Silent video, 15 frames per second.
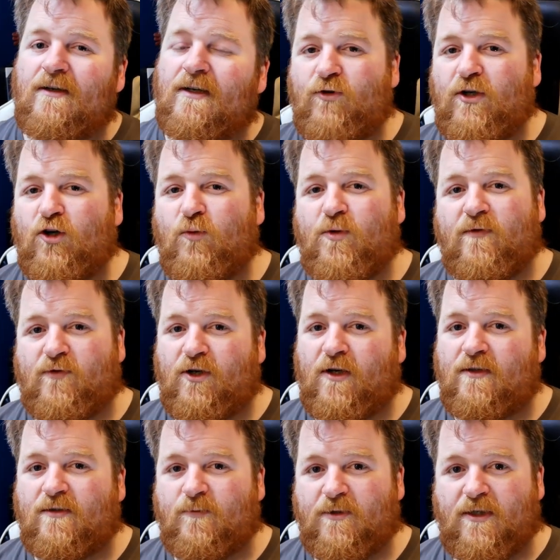Really hope you have an
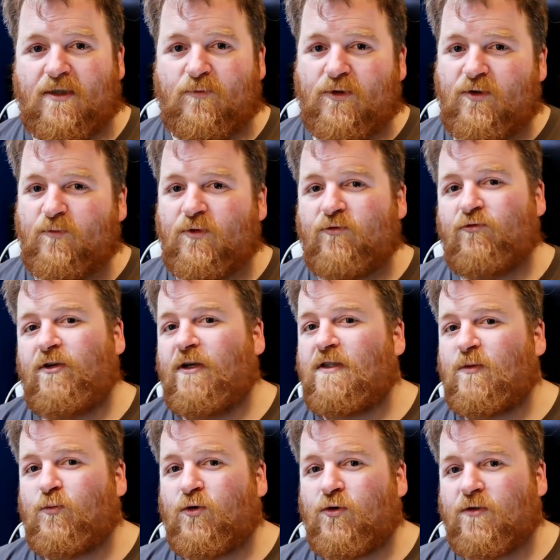awesome day, man. You've been really
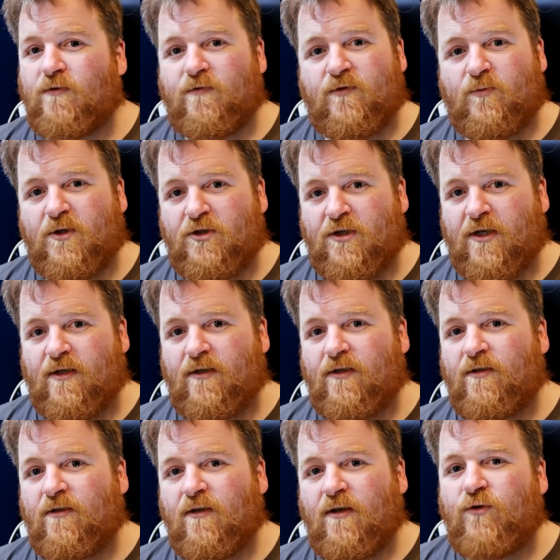supportive to my channel
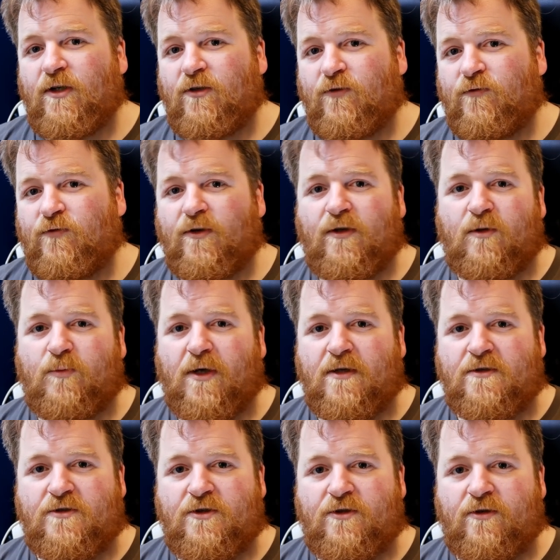here. Really good friend the
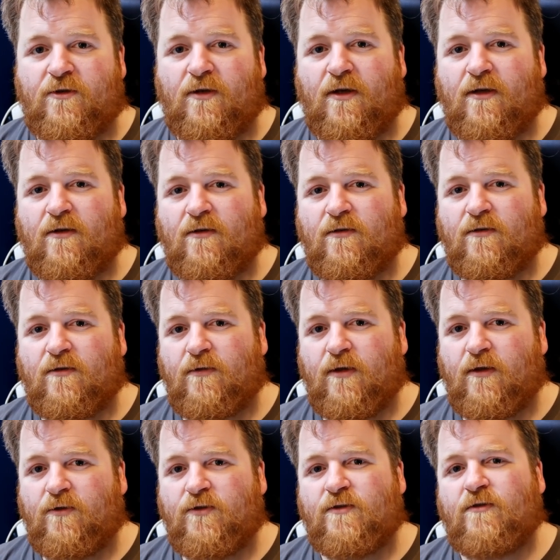past year, and
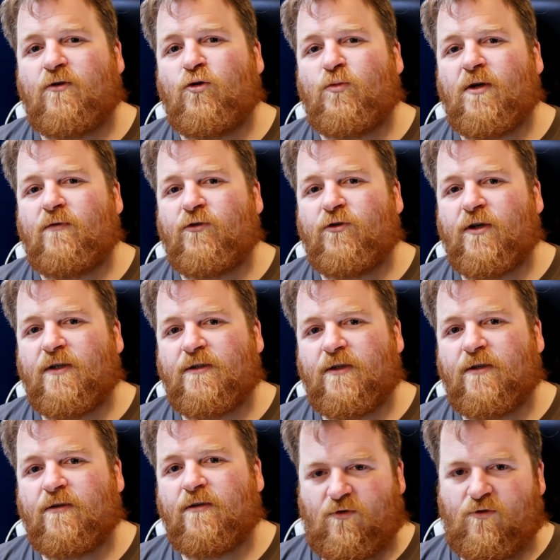yeah, I just hope you have a great
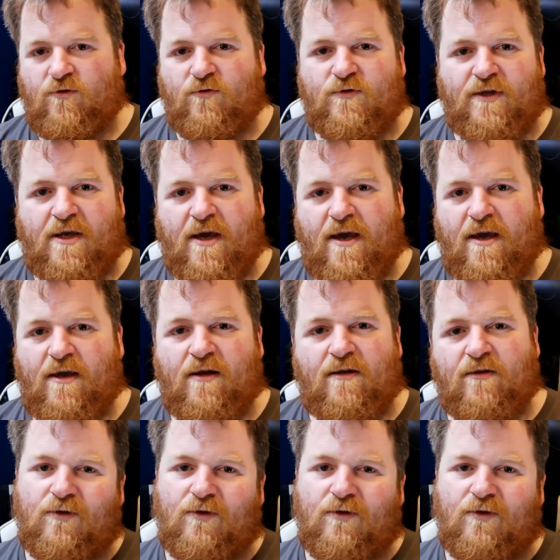day. Loads of cake,